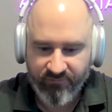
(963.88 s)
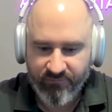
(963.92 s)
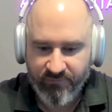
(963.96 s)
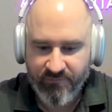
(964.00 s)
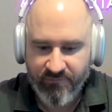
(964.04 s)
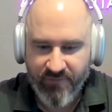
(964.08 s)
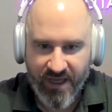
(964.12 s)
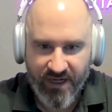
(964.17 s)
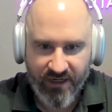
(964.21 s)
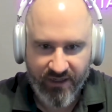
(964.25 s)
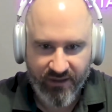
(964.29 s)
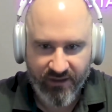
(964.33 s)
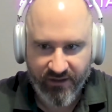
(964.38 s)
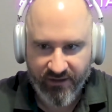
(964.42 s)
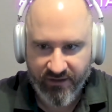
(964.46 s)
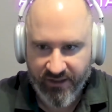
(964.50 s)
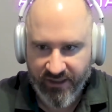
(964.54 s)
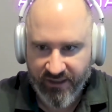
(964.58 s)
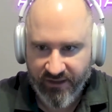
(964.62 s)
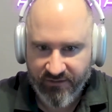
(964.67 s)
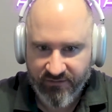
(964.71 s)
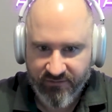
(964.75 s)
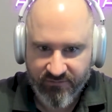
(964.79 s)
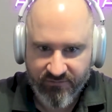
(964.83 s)
Meta
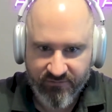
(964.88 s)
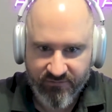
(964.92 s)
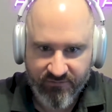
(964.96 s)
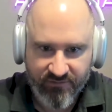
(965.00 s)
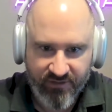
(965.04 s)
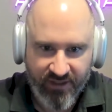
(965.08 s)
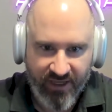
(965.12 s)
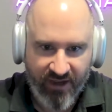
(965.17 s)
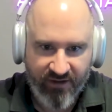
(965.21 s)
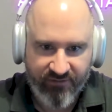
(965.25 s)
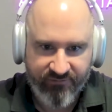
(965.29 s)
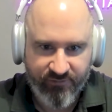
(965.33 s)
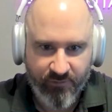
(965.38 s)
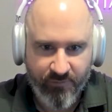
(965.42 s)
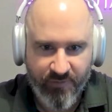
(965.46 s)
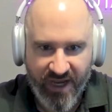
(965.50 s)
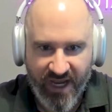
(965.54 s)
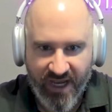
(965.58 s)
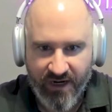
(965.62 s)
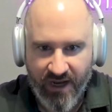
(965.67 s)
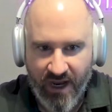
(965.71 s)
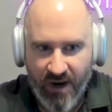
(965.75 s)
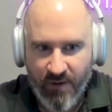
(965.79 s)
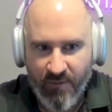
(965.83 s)
and
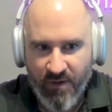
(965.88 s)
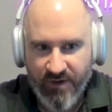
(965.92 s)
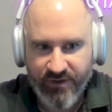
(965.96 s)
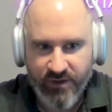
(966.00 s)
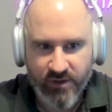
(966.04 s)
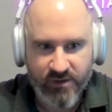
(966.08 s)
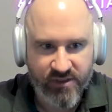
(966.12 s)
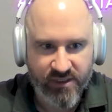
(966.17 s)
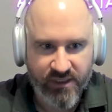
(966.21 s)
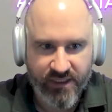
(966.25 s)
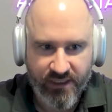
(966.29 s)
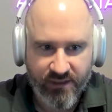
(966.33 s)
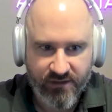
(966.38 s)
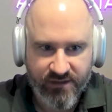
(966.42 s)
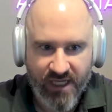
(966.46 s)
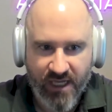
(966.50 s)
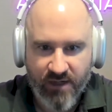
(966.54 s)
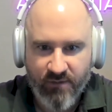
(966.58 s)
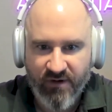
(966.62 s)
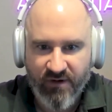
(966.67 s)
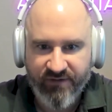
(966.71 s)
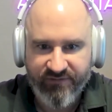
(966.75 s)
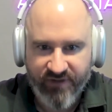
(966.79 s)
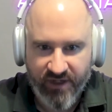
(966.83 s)
Alphabet. I want those leads.
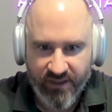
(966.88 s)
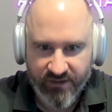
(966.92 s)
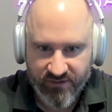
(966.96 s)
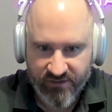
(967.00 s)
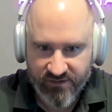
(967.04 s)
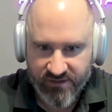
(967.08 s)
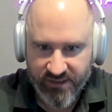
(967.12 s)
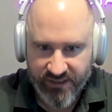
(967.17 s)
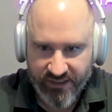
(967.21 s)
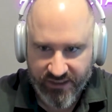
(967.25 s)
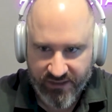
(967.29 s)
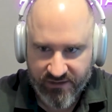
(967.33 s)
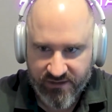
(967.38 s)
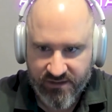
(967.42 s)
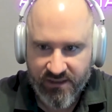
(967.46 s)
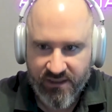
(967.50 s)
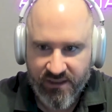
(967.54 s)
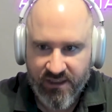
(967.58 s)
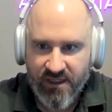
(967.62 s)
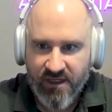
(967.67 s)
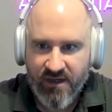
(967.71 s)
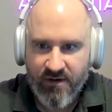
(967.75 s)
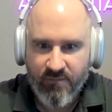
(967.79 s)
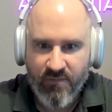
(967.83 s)
How do I find those leads?
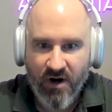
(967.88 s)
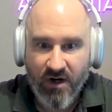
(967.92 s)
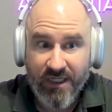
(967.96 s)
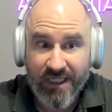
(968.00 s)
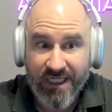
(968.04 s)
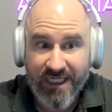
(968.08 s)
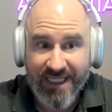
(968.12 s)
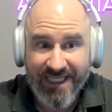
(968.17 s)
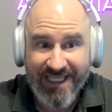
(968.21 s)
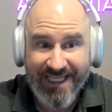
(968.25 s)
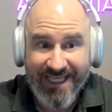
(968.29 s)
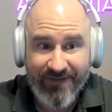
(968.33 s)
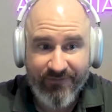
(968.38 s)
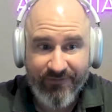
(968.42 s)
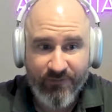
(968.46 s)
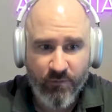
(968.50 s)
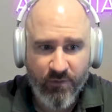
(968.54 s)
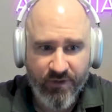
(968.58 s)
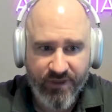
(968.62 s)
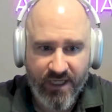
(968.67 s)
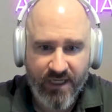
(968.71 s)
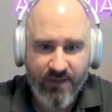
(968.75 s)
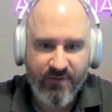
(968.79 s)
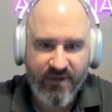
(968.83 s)
Marketing, even
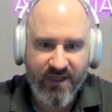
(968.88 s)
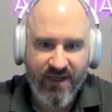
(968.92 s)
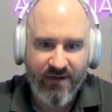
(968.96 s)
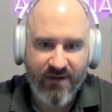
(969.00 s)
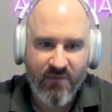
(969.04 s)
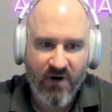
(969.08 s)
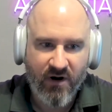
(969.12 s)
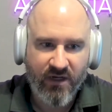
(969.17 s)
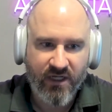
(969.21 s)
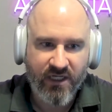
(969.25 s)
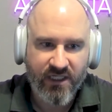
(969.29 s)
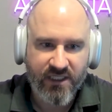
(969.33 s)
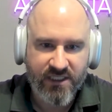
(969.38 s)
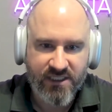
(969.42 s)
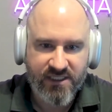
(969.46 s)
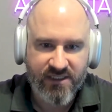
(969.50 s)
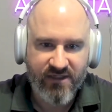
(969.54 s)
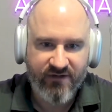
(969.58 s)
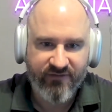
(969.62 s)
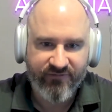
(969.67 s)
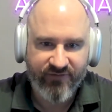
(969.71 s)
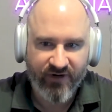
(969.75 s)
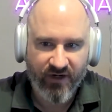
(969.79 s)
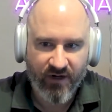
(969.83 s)
with ABM, marketing is
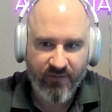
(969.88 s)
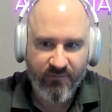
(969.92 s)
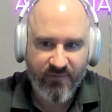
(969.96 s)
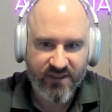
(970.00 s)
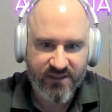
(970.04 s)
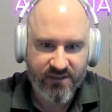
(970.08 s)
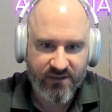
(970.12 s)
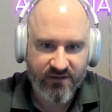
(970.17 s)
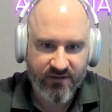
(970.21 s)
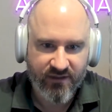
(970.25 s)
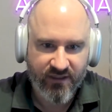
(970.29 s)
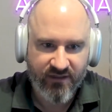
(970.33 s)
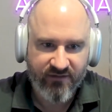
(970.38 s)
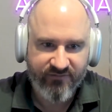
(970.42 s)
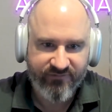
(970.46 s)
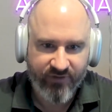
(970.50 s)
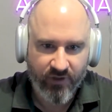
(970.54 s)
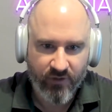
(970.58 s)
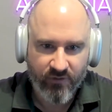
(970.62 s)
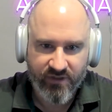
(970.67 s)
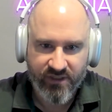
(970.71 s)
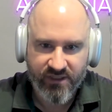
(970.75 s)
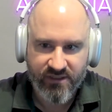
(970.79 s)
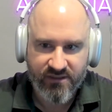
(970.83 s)
still very much lead
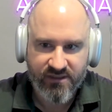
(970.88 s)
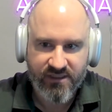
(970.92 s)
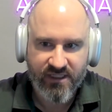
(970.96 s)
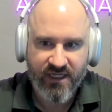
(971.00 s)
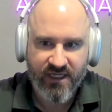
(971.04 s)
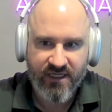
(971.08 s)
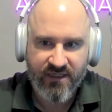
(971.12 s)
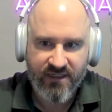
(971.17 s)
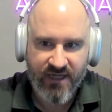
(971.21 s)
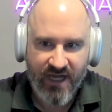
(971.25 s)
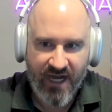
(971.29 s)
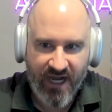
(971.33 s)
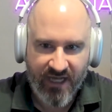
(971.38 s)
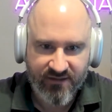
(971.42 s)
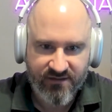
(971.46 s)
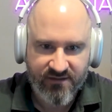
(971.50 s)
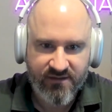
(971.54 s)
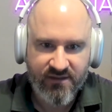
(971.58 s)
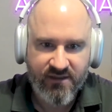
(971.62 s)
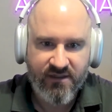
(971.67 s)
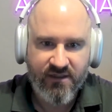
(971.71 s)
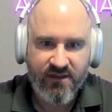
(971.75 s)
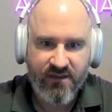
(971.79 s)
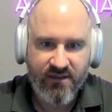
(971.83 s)
focused and not
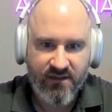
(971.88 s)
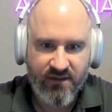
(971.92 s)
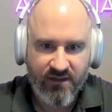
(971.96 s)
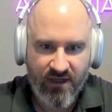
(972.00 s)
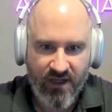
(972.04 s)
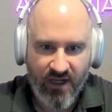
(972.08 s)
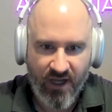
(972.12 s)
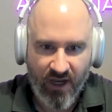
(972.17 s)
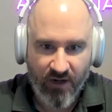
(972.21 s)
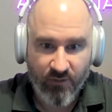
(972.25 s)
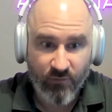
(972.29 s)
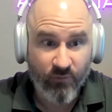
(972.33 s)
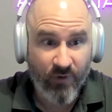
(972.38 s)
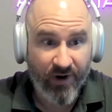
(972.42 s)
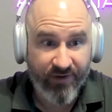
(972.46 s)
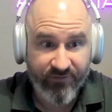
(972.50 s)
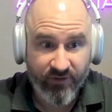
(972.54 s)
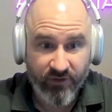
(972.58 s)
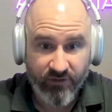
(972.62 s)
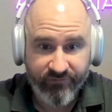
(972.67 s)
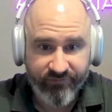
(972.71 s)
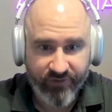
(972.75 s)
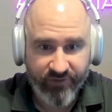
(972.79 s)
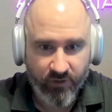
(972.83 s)

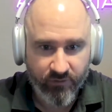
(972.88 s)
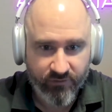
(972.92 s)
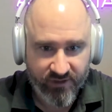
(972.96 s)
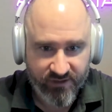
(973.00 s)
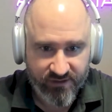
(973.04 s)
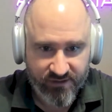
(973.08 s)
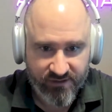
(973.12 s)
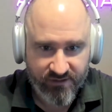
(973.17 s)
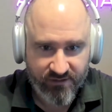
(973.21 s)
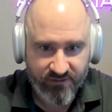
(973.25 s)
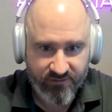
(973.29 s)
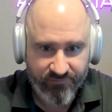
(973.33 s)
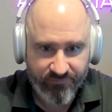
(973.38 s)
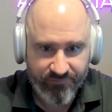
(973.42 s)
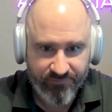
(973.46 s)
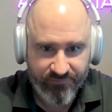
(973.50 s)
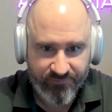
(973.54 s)
revenue focused.